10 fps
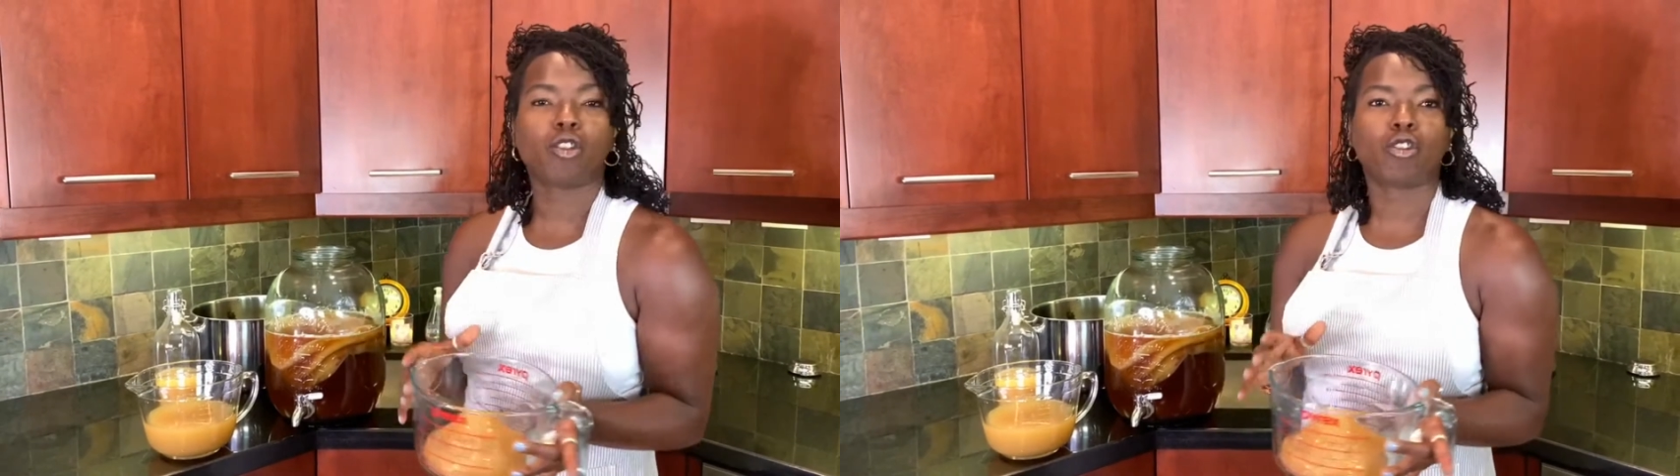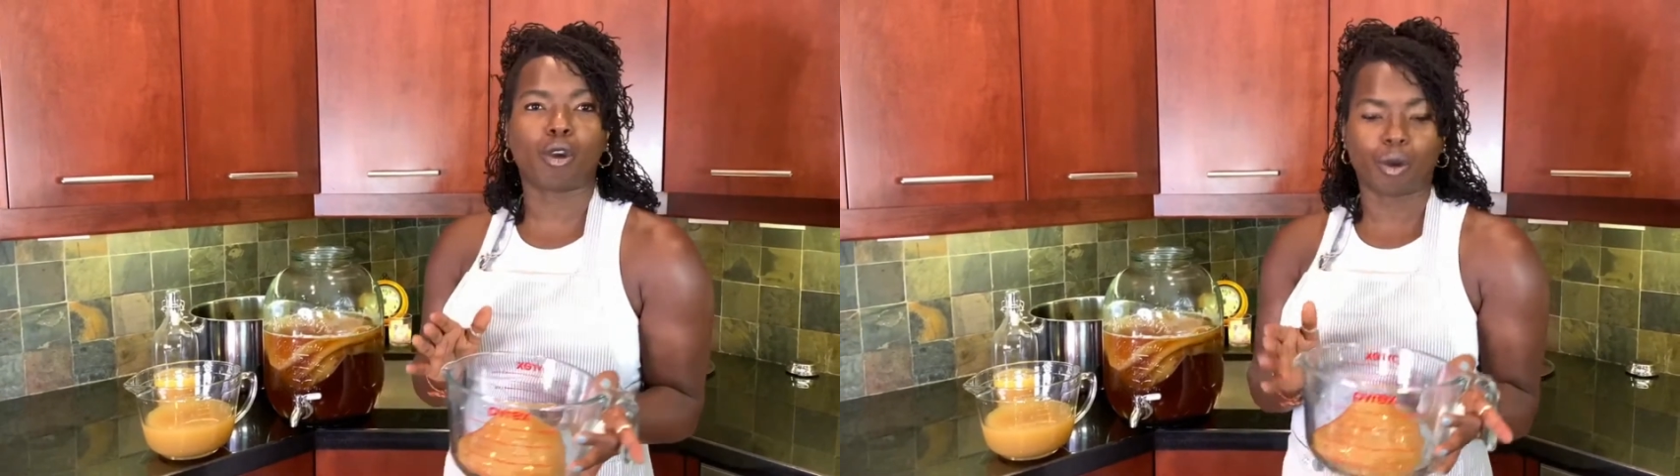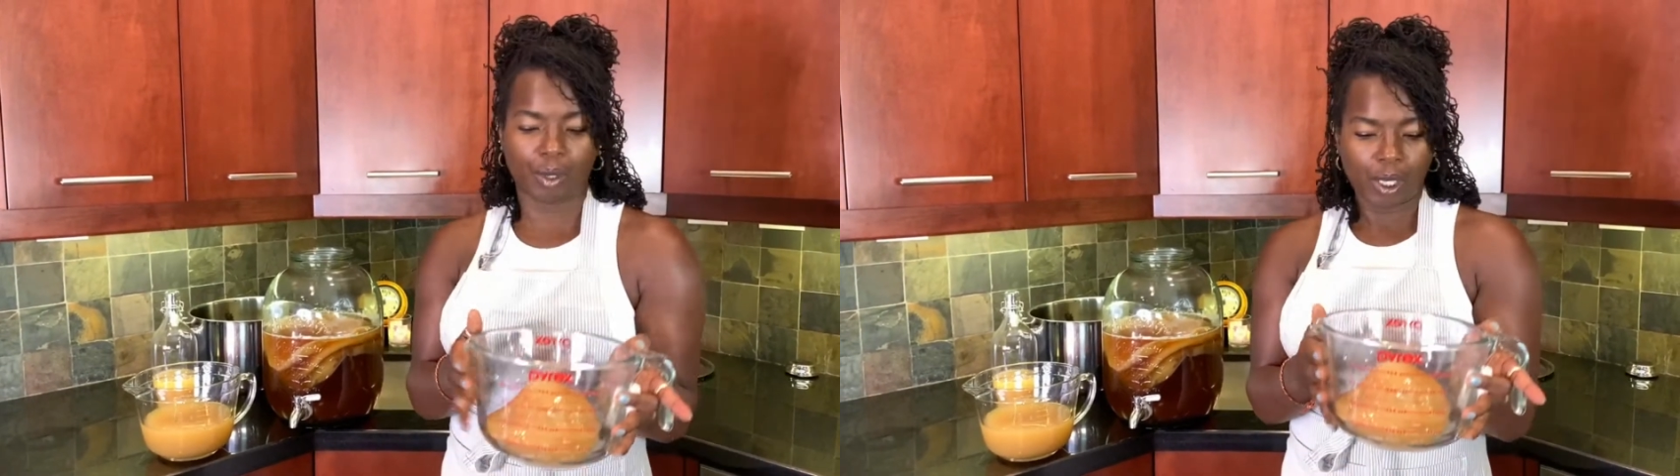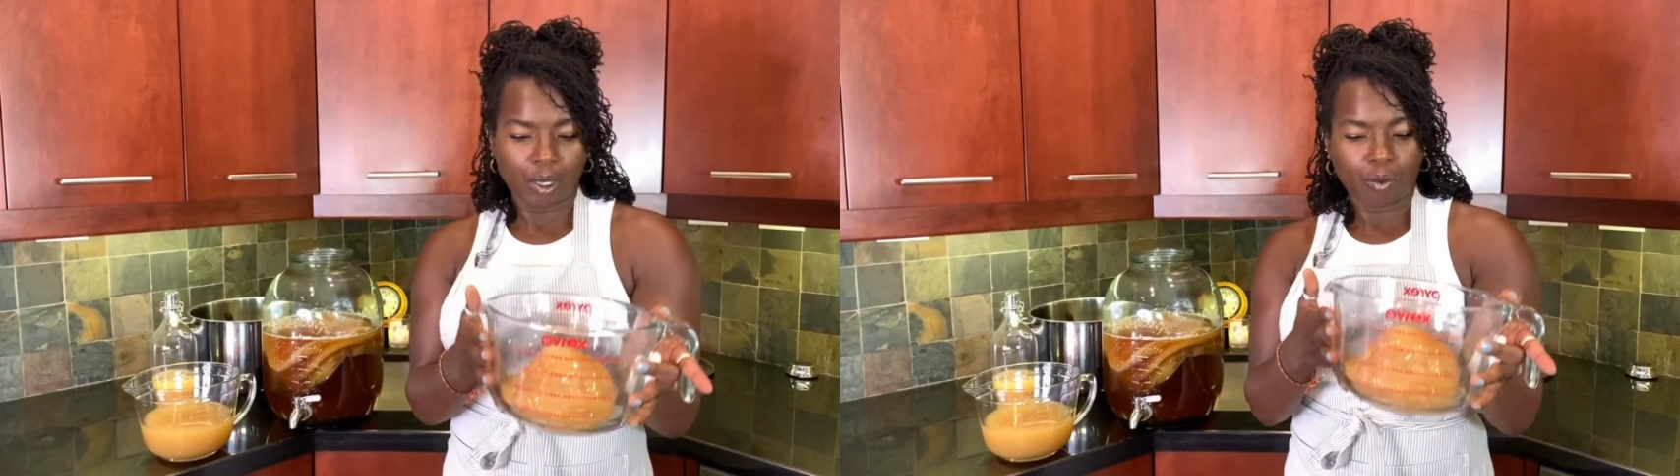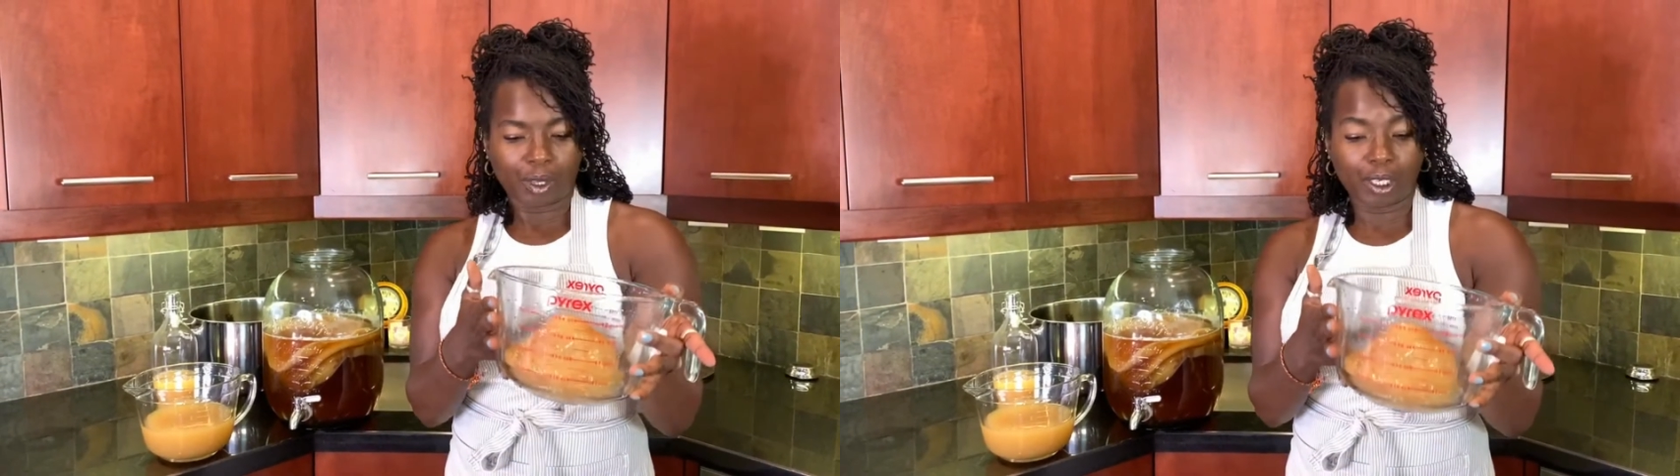So
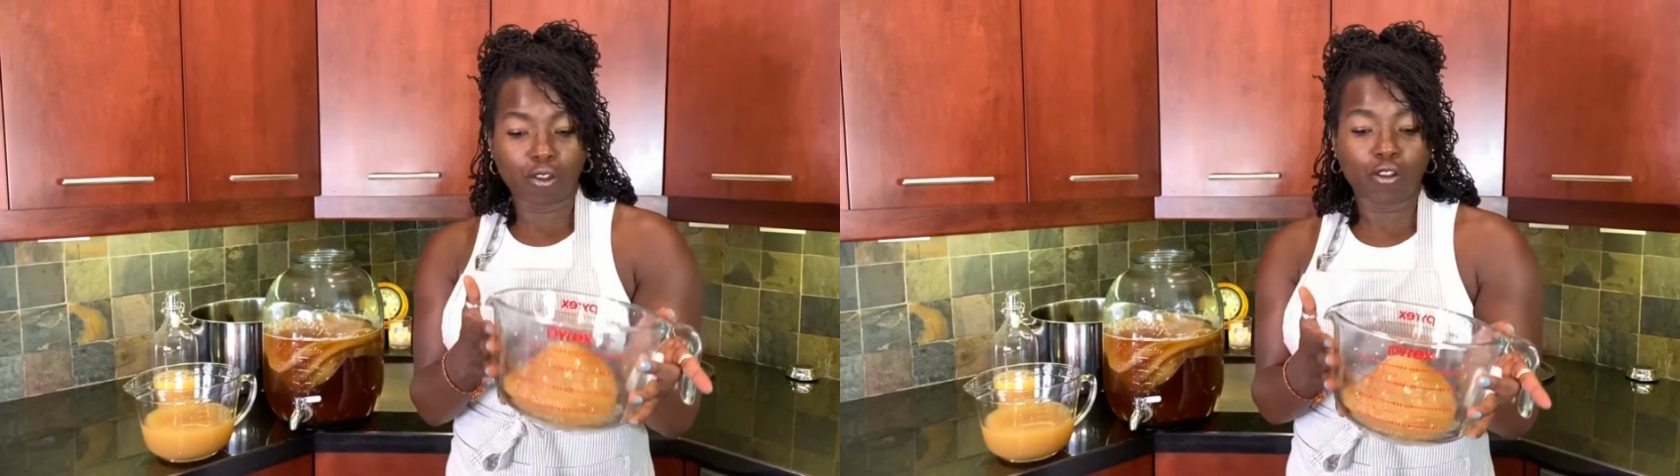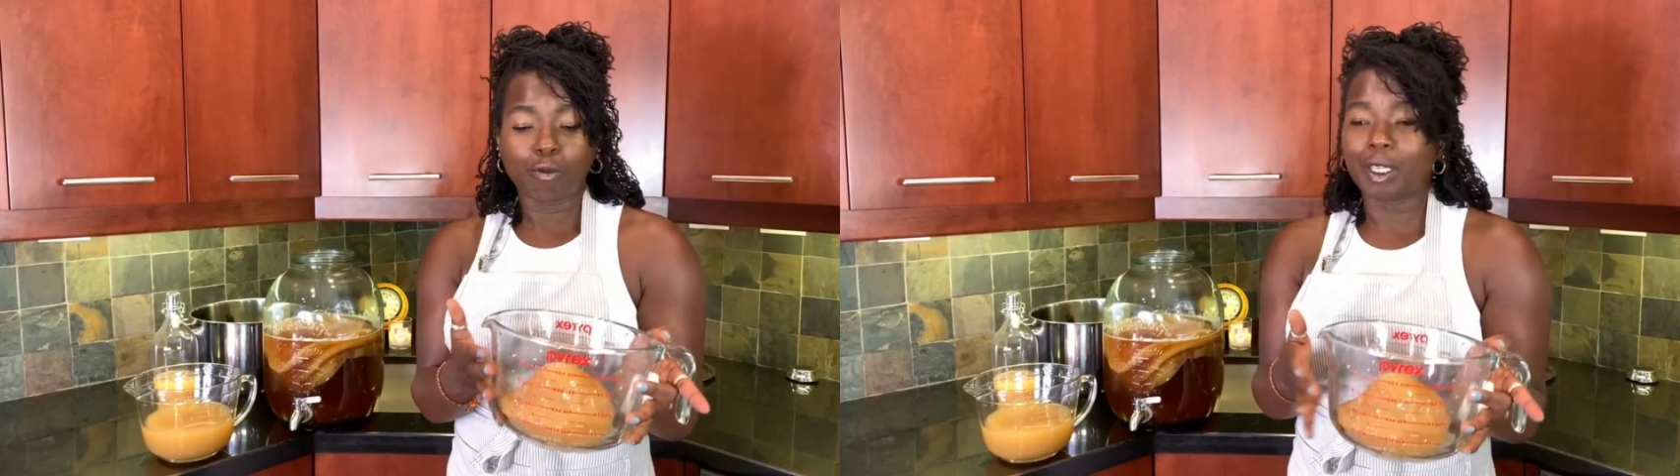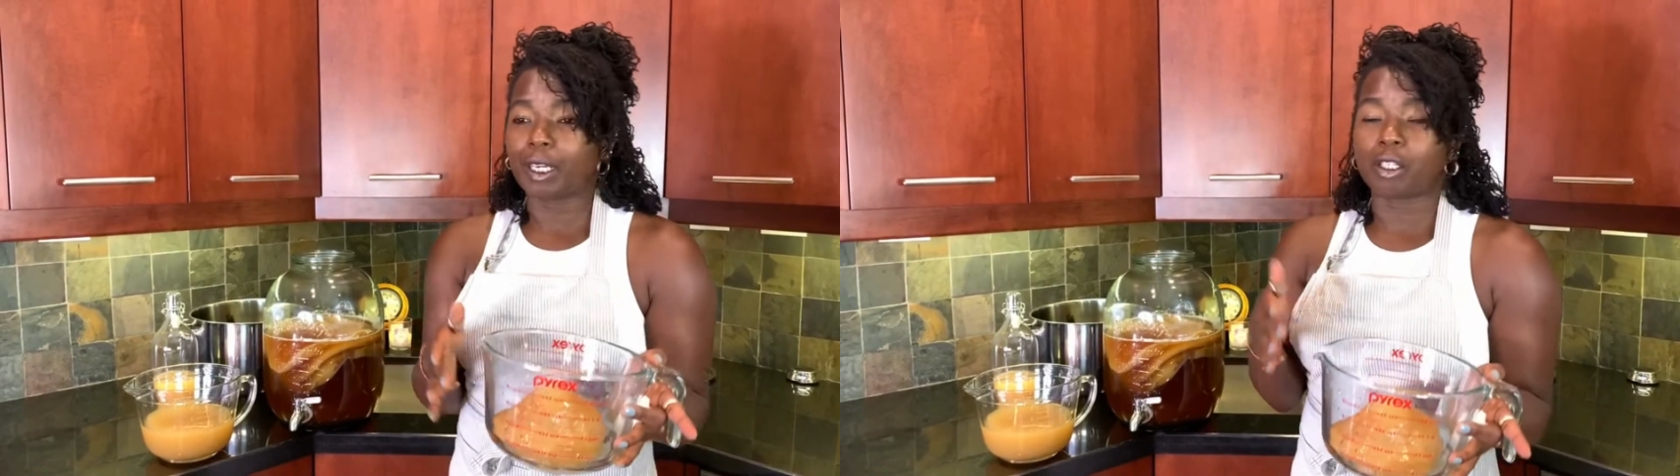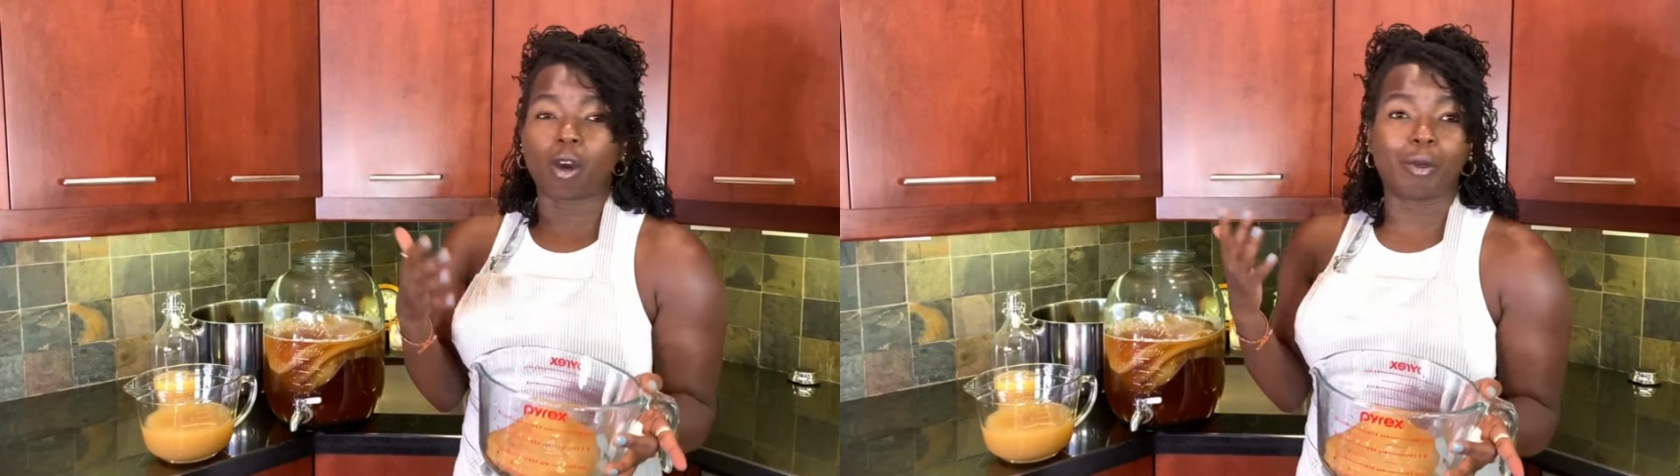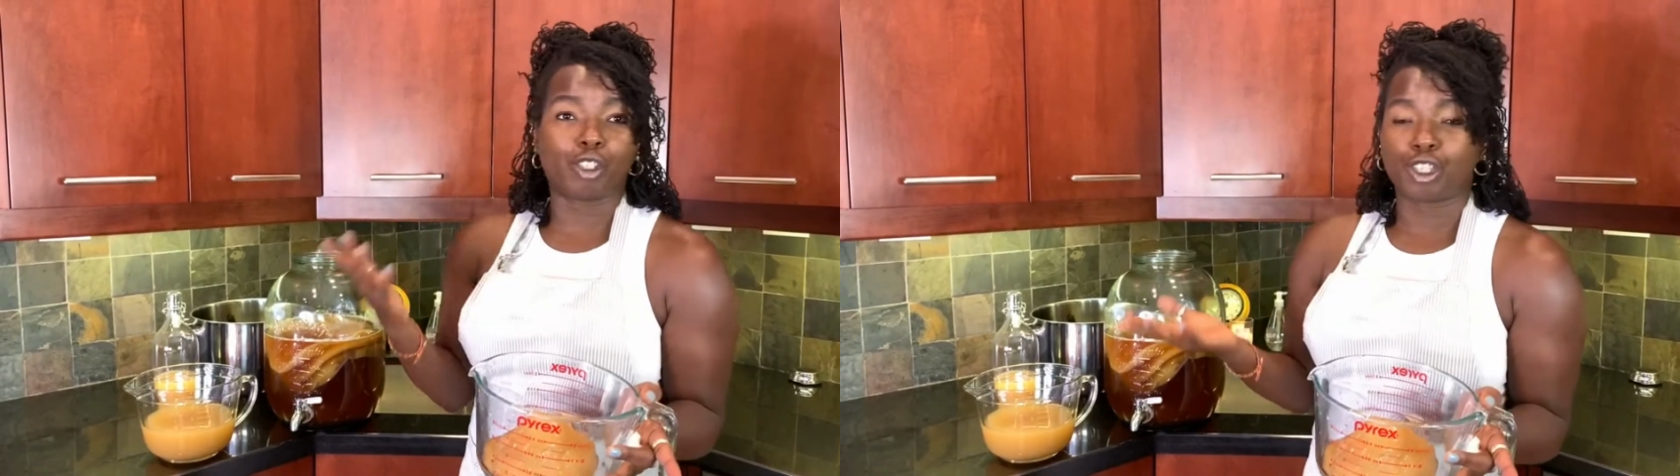with this scoby, I can
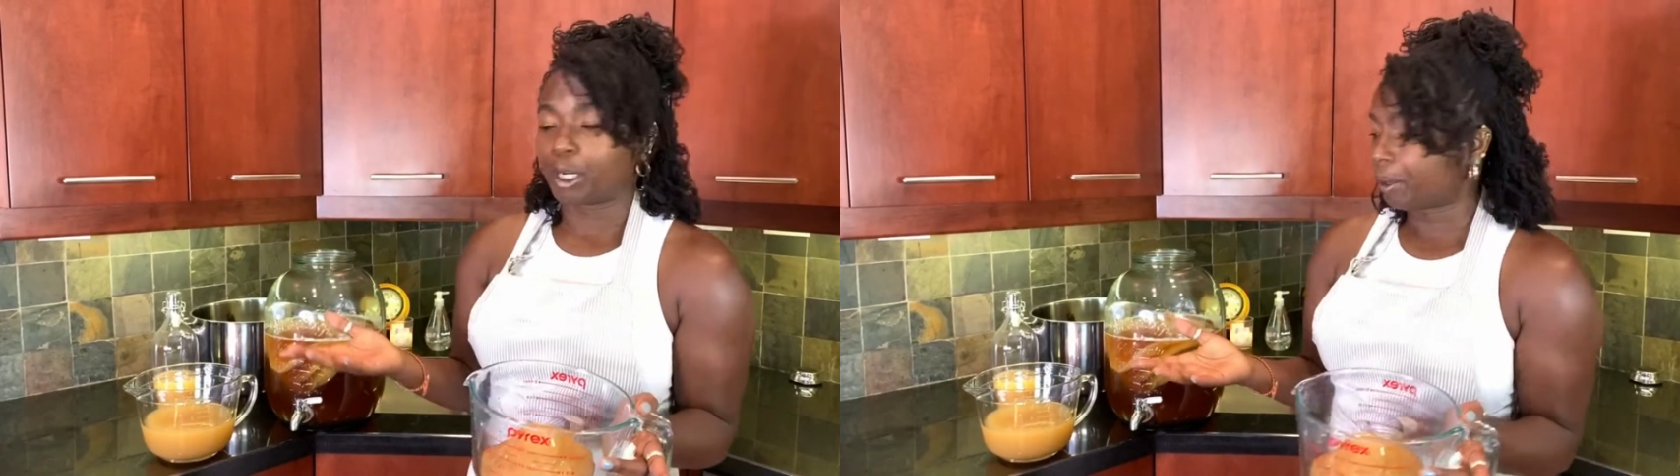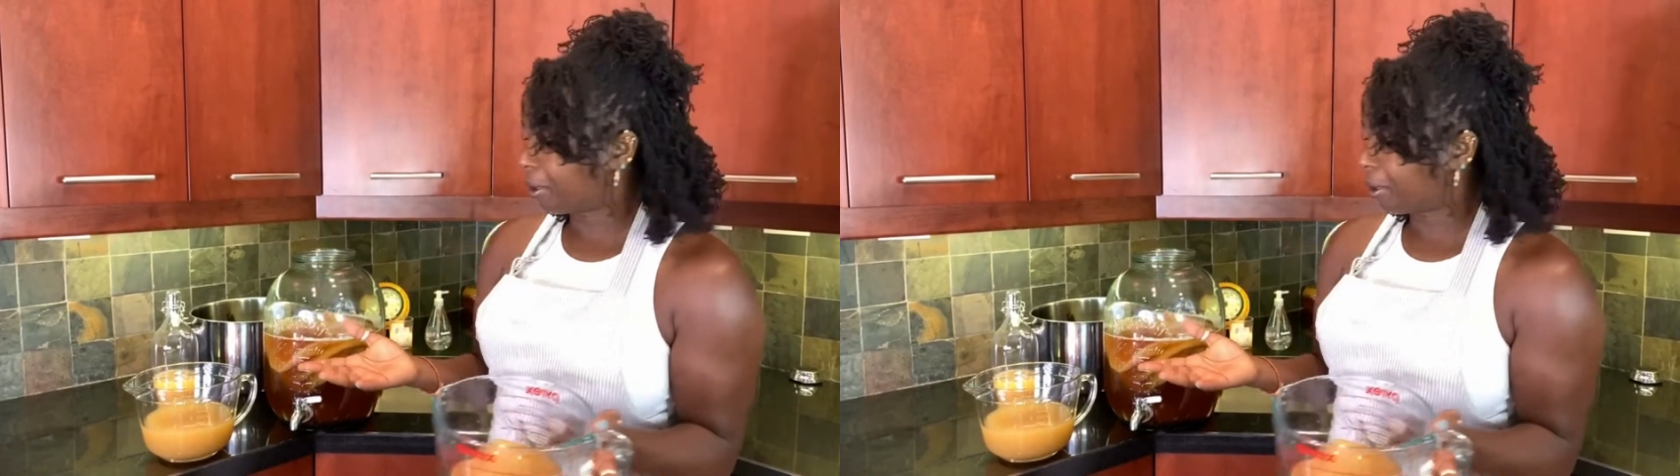always share with